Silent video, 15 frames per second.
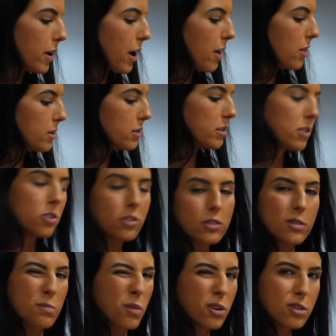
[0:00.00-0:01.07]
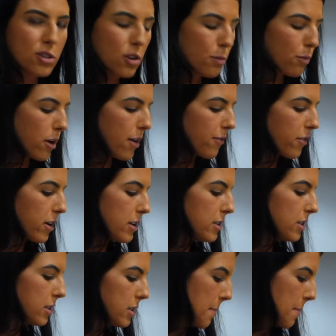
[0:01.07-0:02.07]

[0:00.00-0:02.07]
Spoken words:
Again, this is just personal preference.